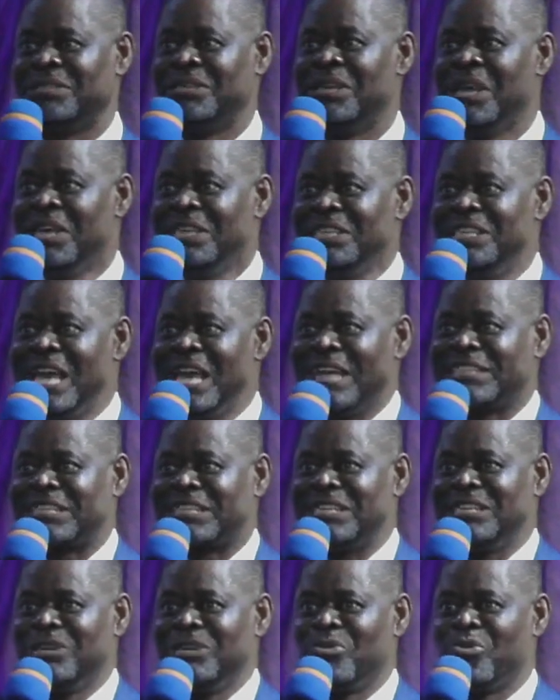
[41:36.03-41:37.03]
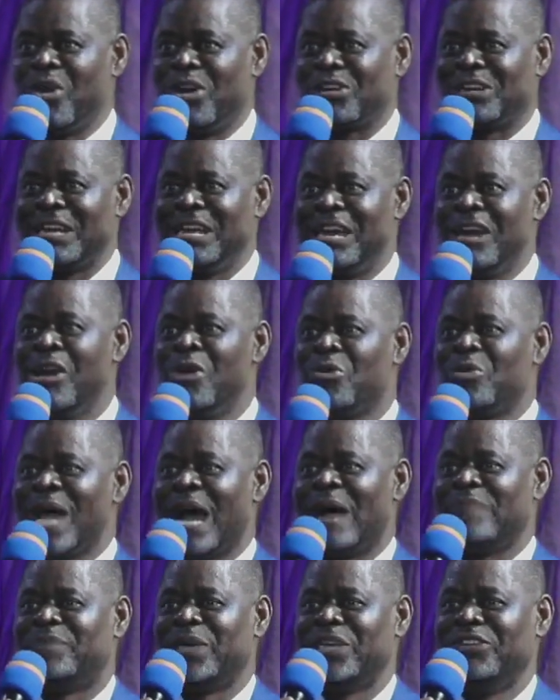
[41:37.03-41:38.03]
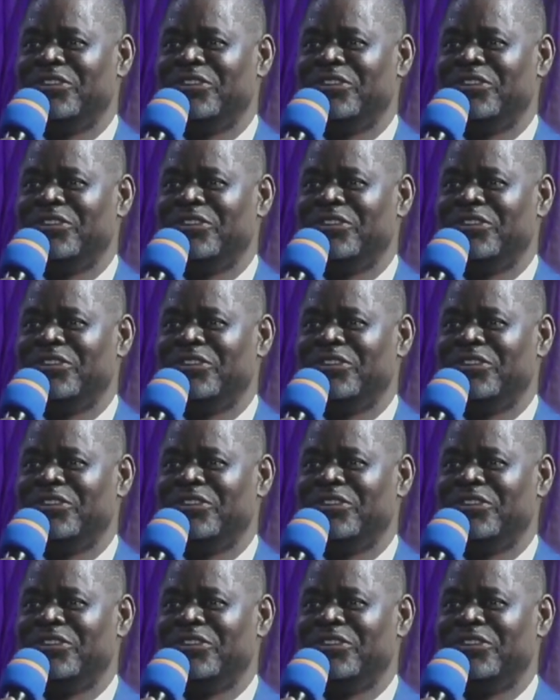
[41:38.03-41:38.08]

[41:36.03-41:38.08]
yet inwardly we are being